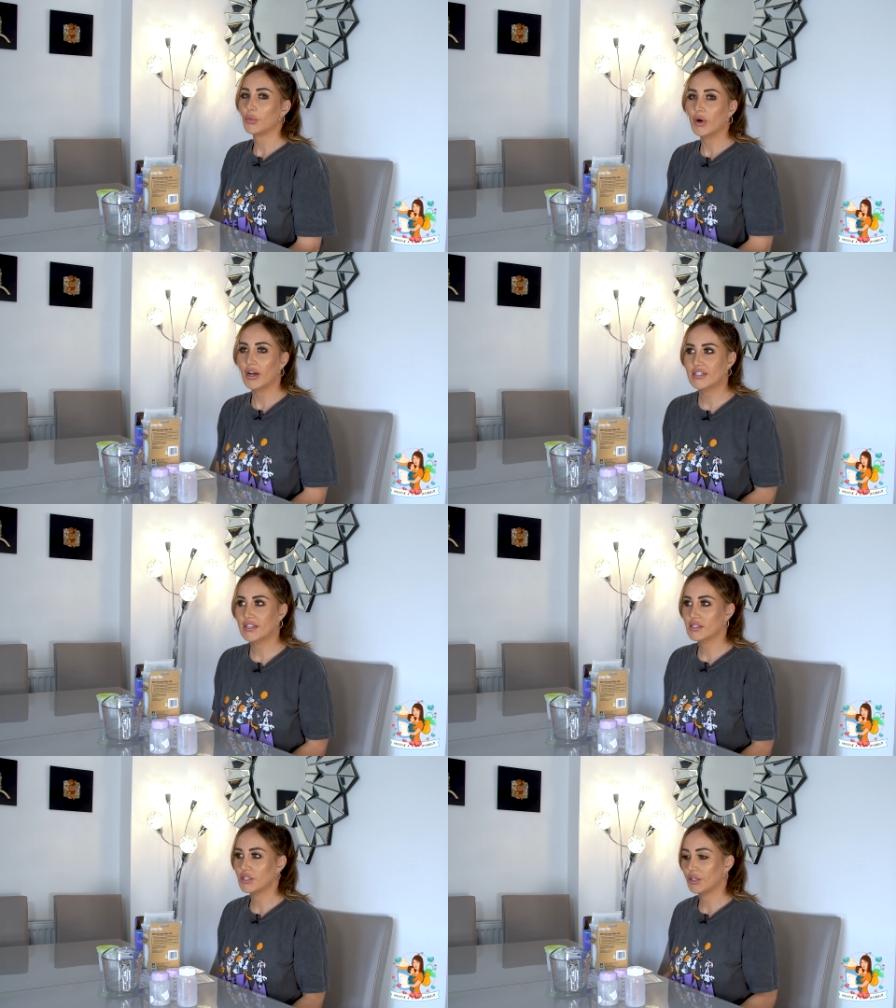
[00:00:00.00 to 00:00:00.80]
what I
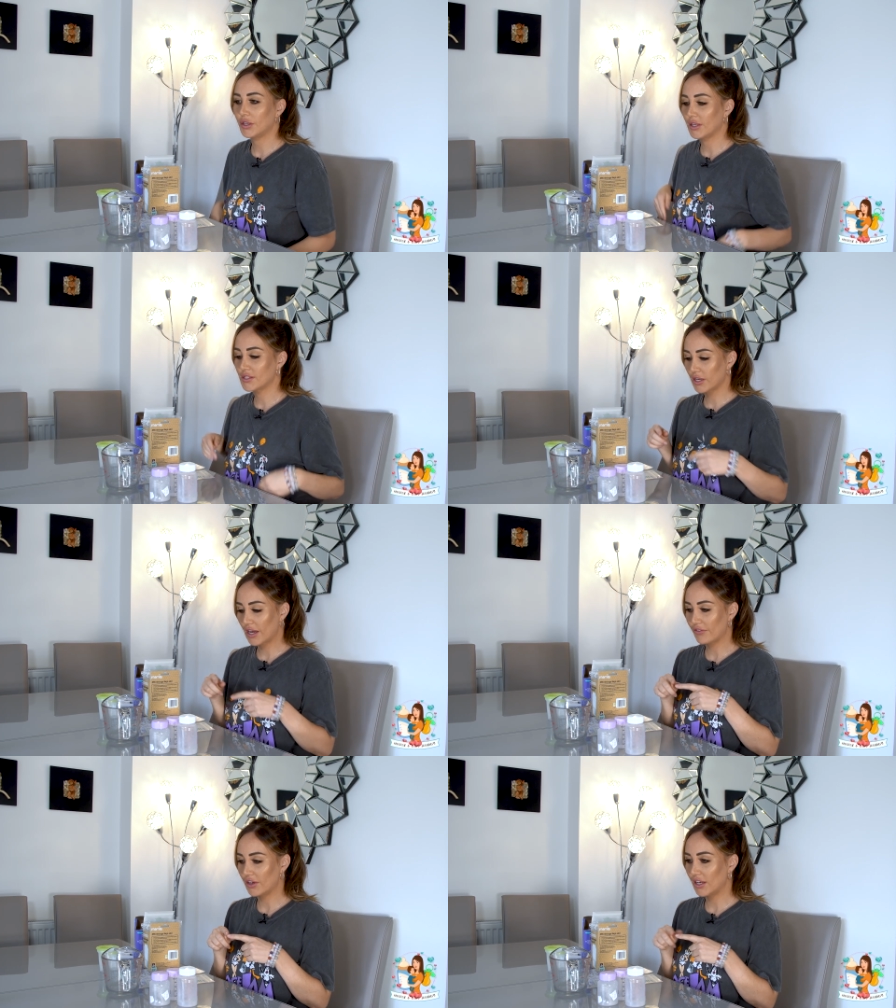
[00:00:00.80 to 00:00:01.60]
tend to do is I
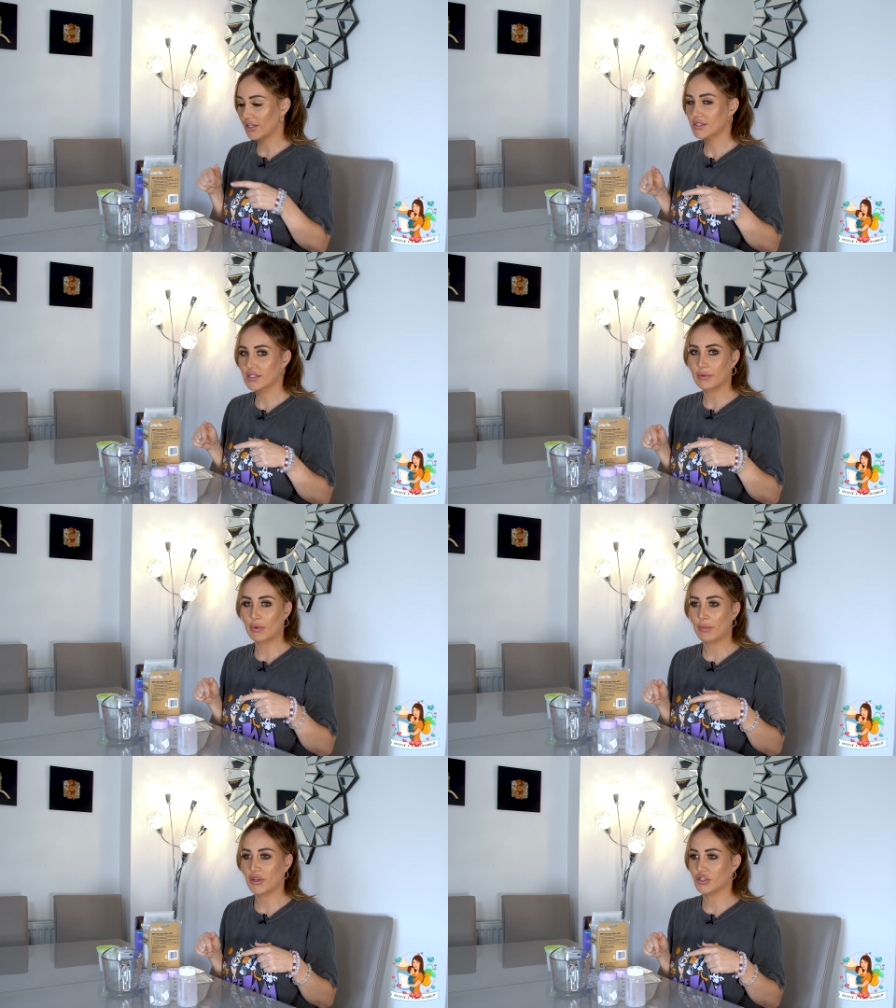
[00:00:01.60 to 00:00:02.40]
have a list in
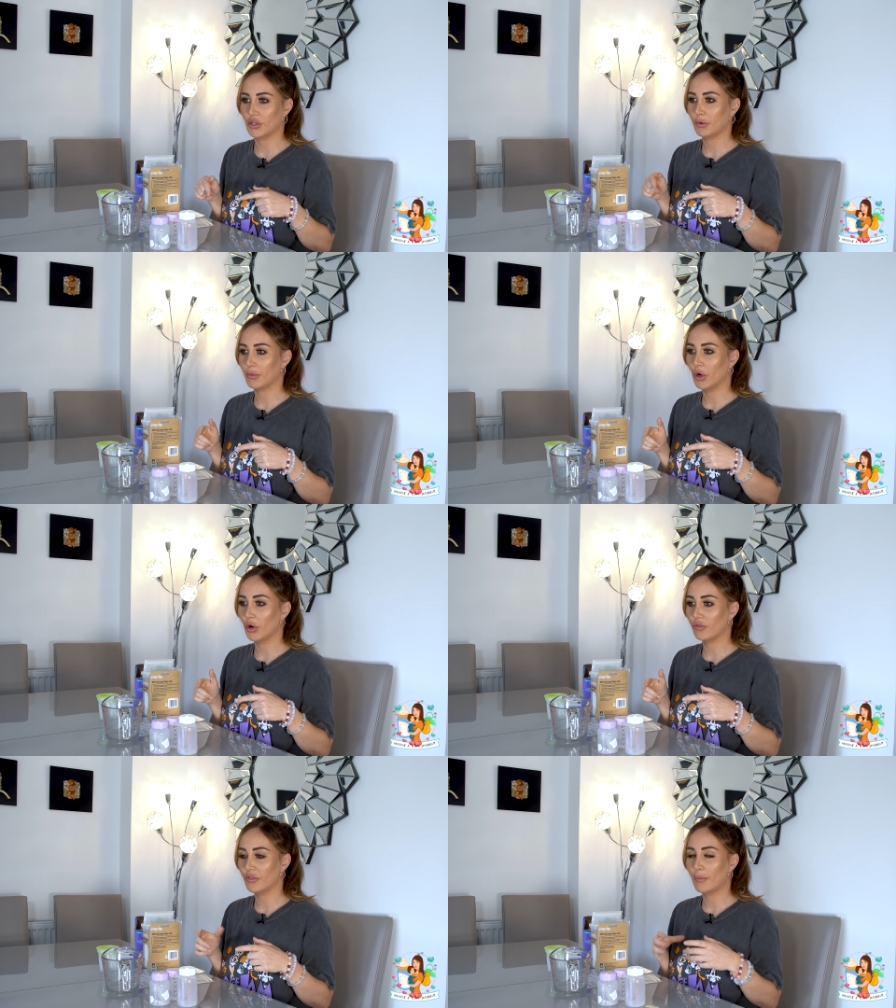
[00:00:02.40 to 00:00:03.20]
my bedroom
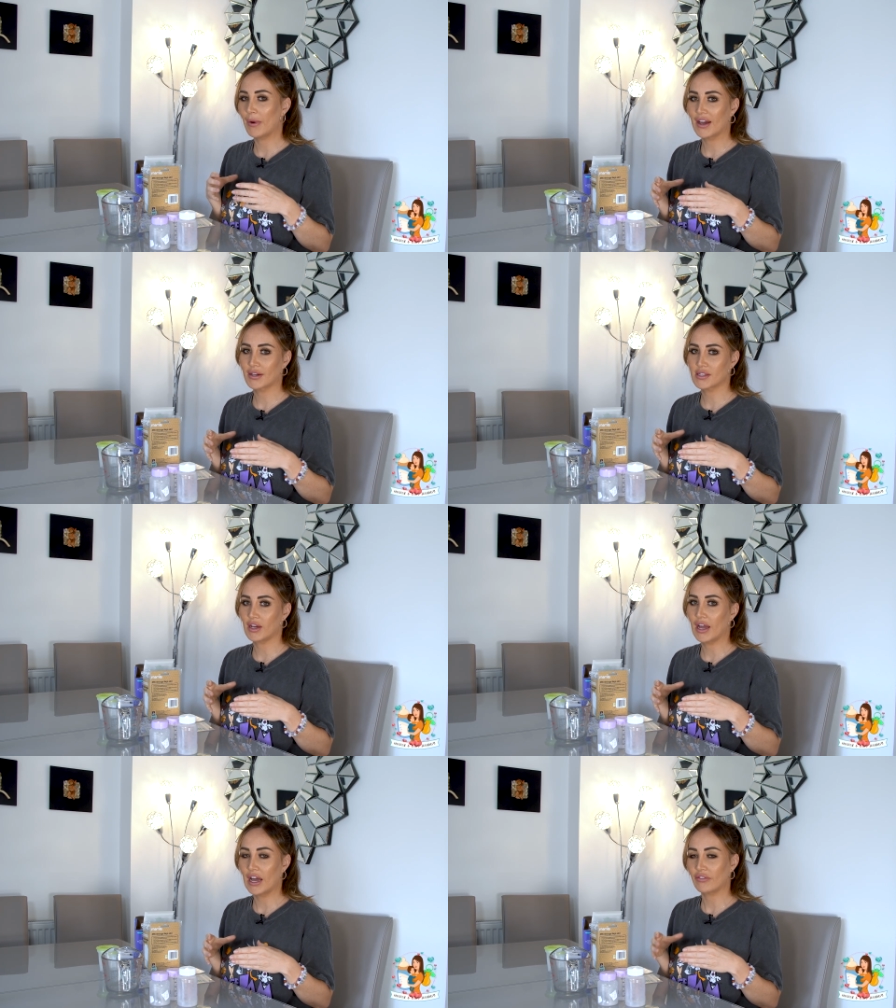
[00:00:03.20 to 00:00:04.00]
of the bags that
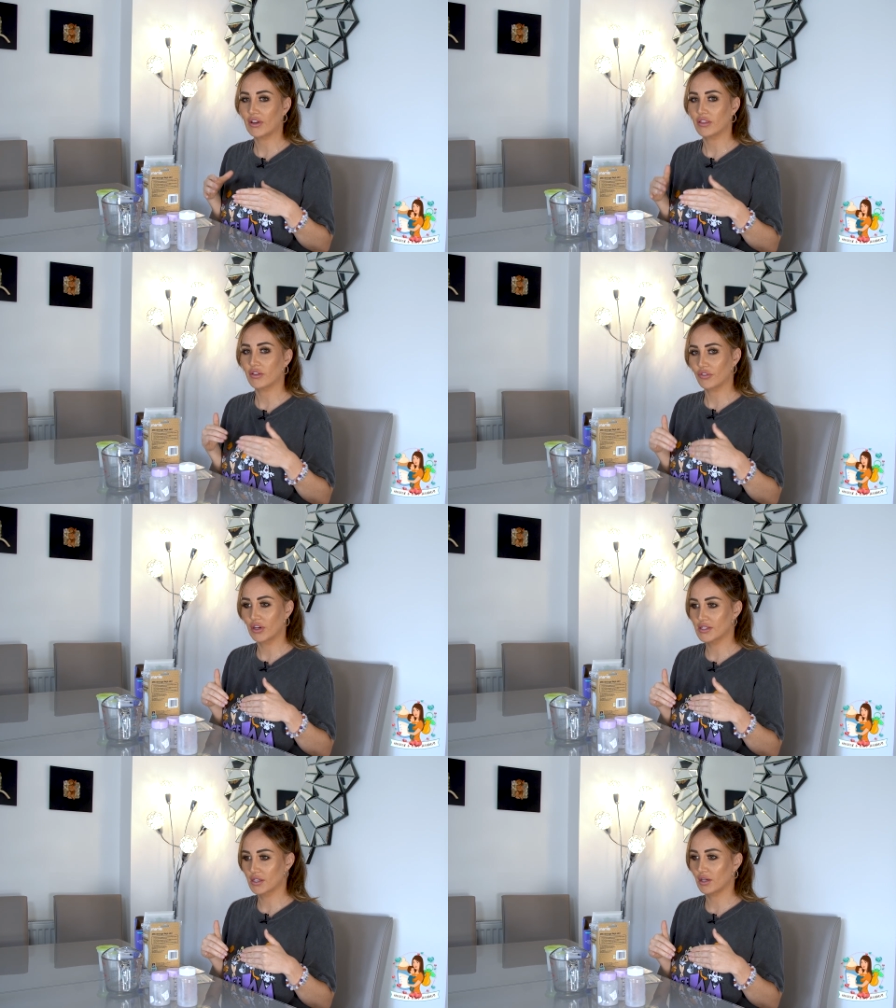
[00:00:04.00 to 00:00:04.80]
I have in the
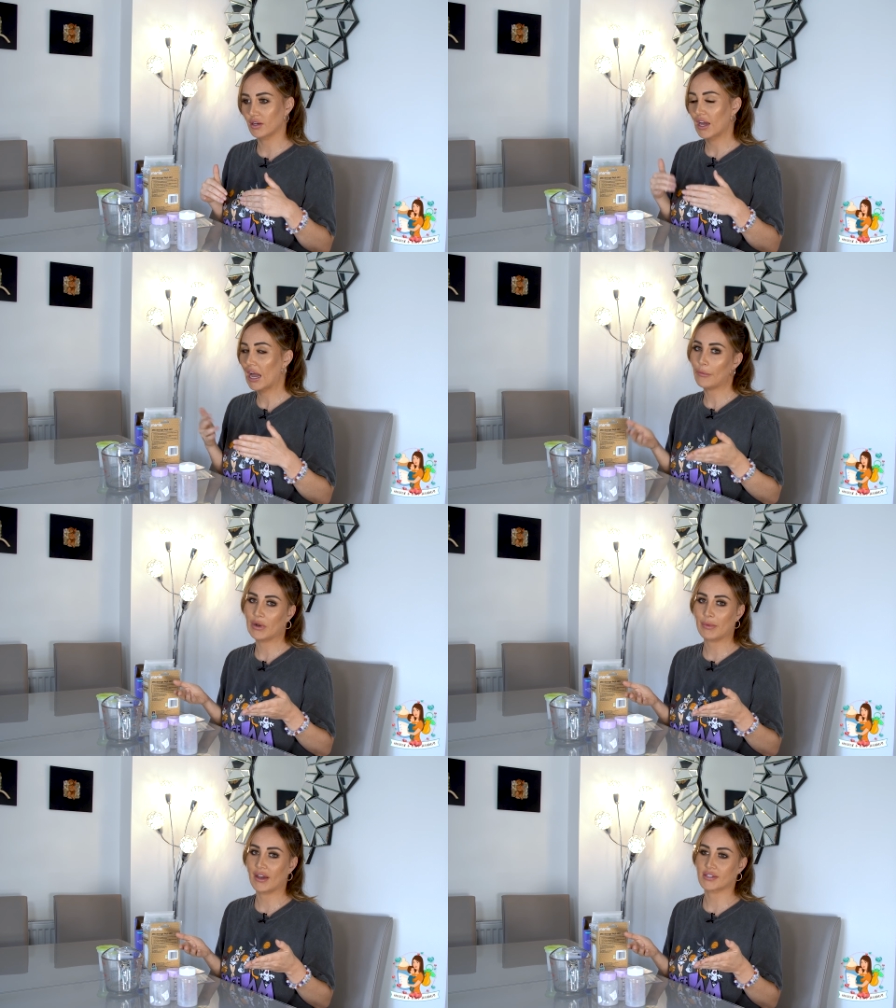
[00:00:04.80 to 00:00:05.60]
freezer, how
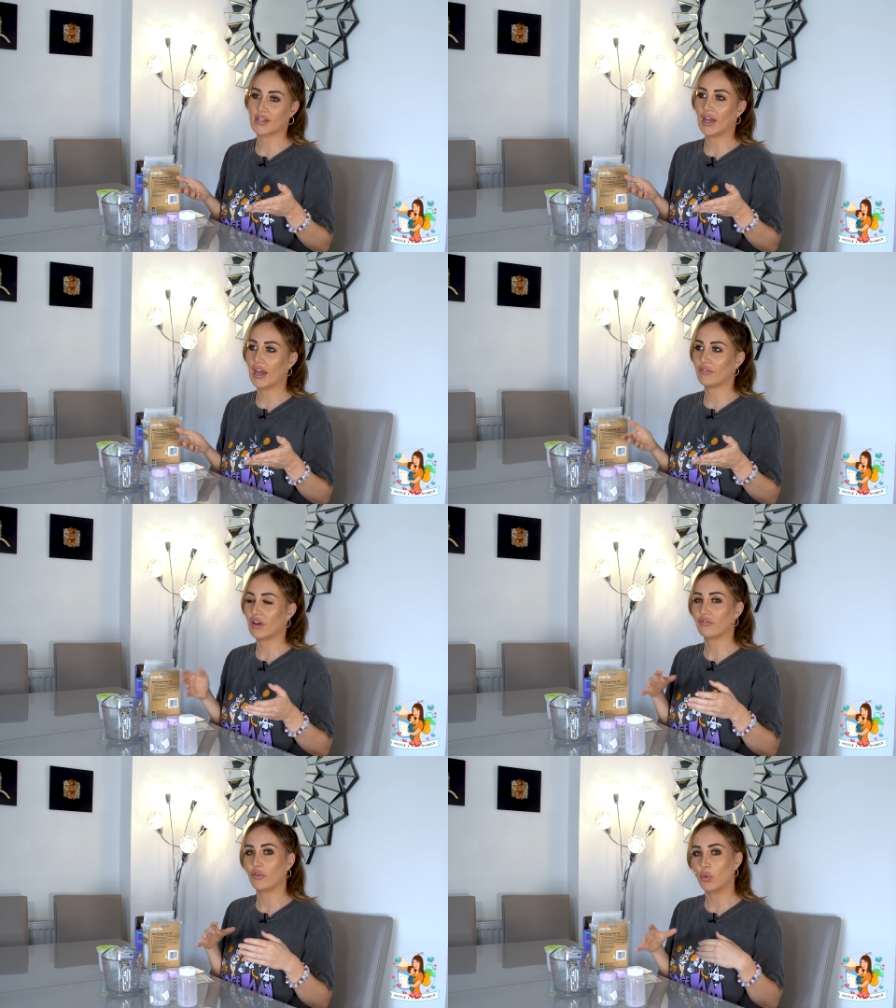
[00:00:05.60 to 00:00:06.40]
many bags I have,
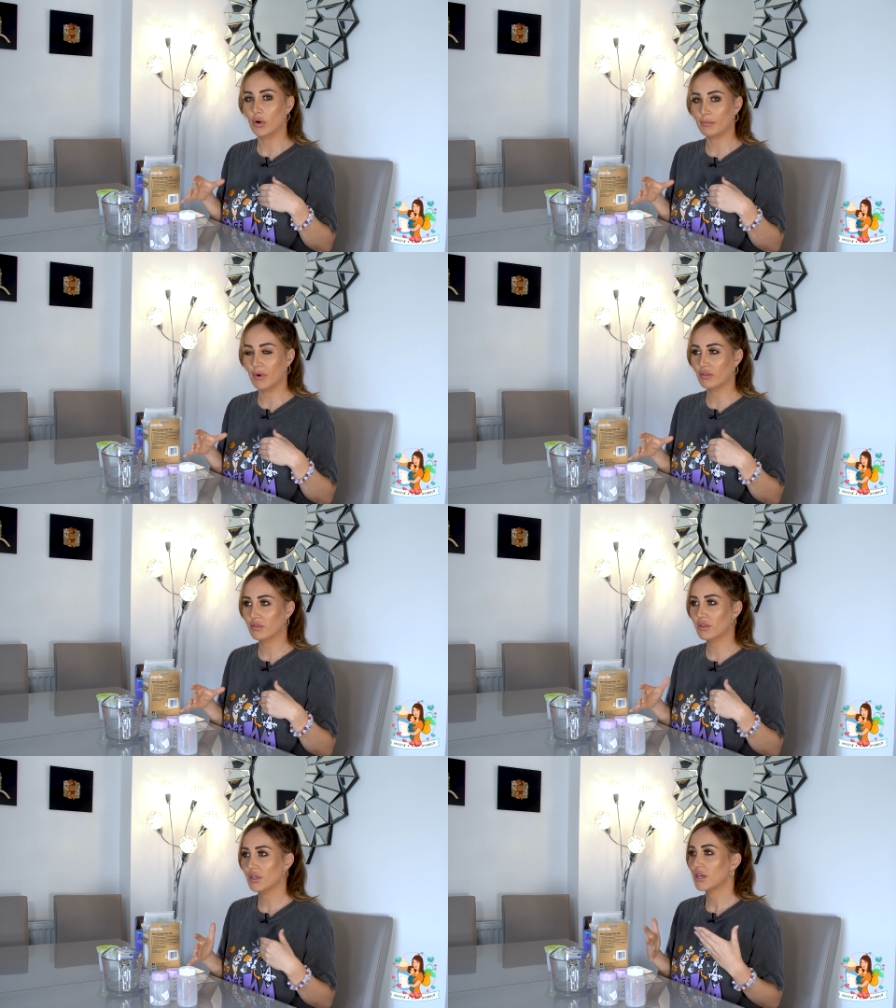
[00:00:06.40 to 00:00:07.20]
and for what month.